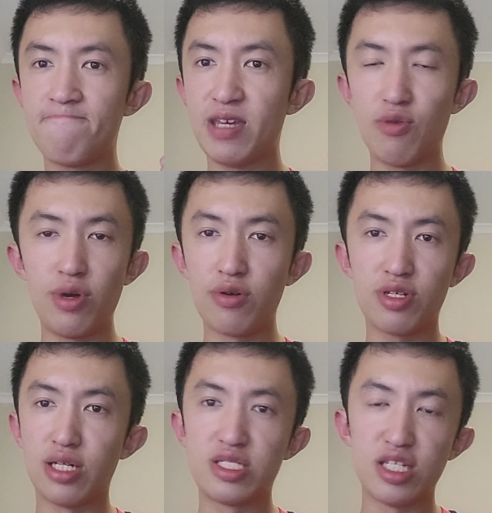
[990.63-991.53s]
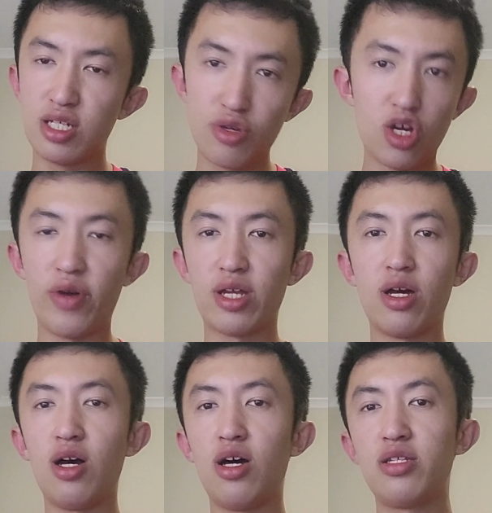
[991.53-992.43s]
it will continue going
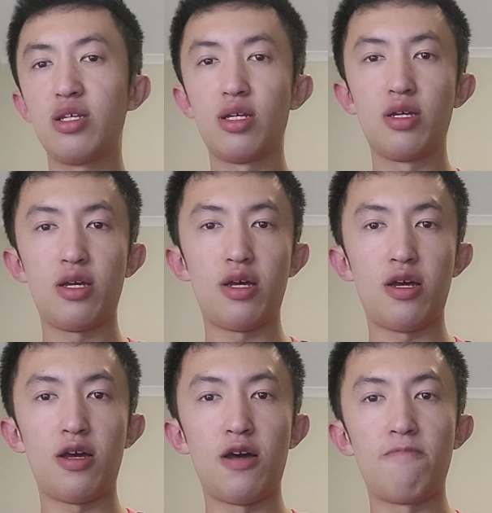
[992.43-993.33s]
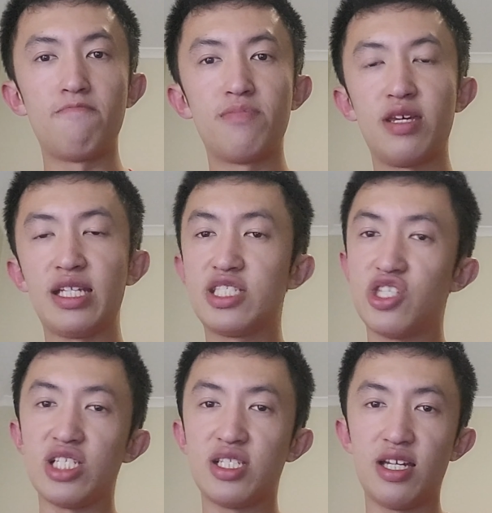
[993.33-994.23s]
on. It's
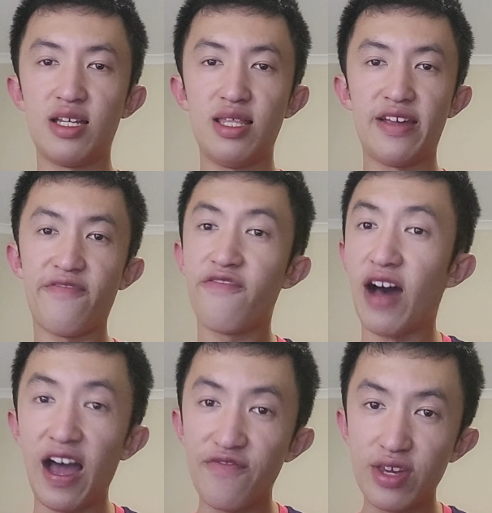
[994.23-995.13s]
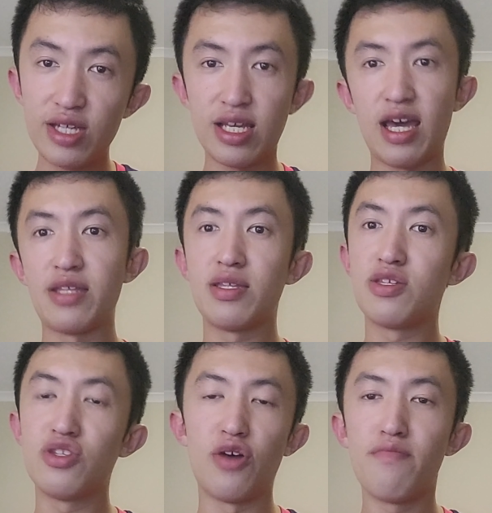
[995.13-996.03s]
just like 5 years, and
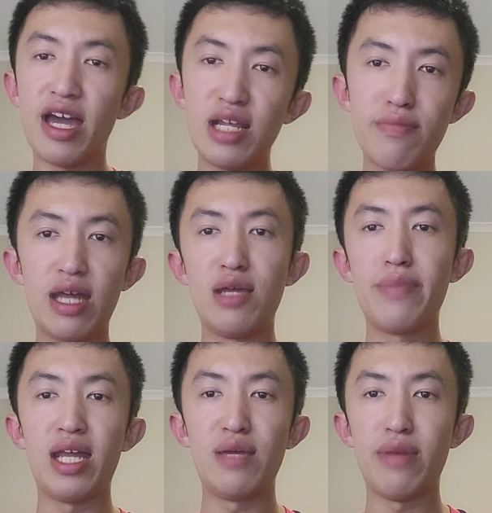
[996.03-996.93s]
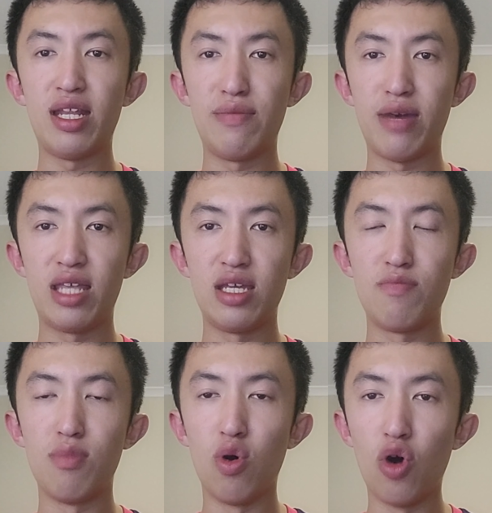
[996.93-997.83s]
you know, many
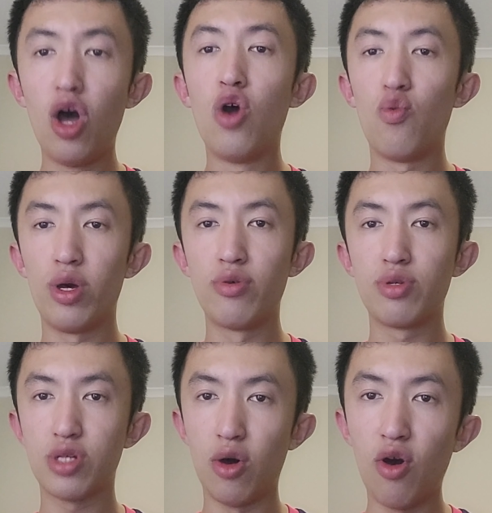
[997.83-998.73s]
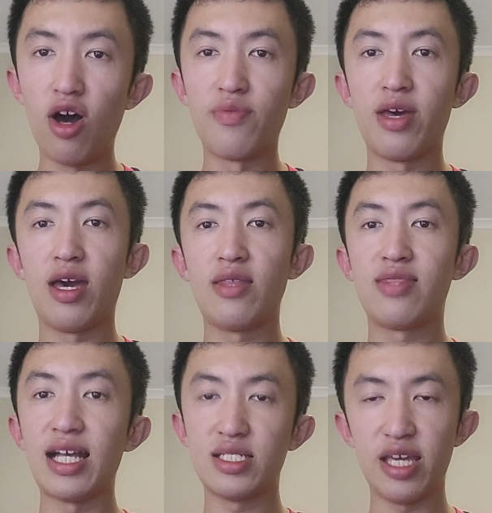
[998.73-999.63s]
more will go on.
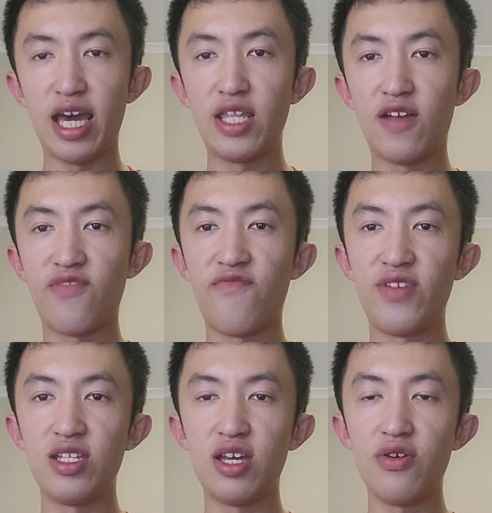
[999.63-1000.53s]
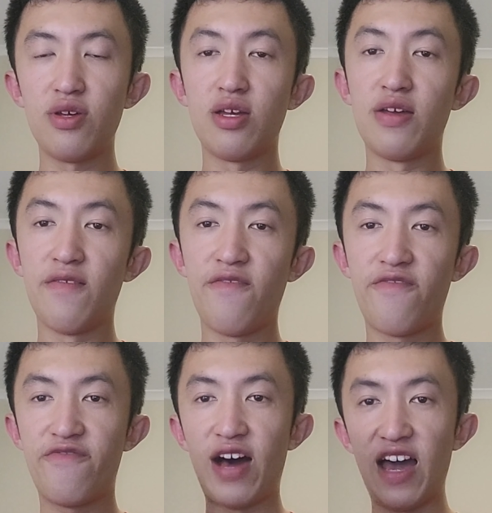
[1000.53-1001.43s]
That's the end of the video.
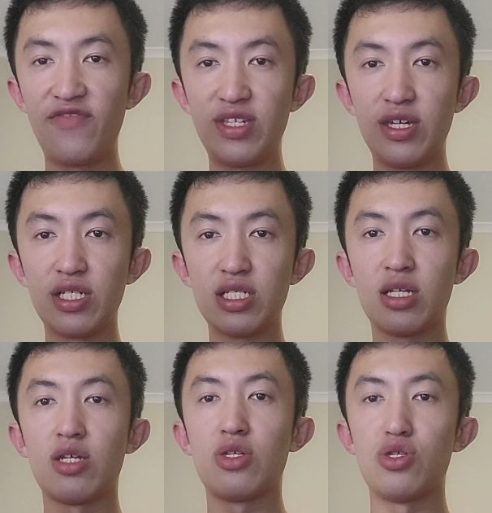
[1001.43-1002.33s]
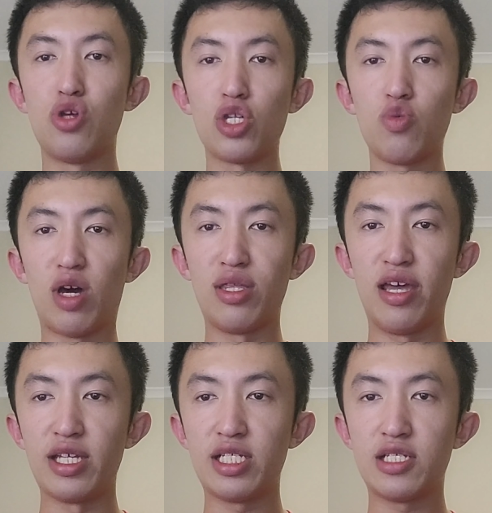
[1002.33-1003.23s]
5 years, not one less.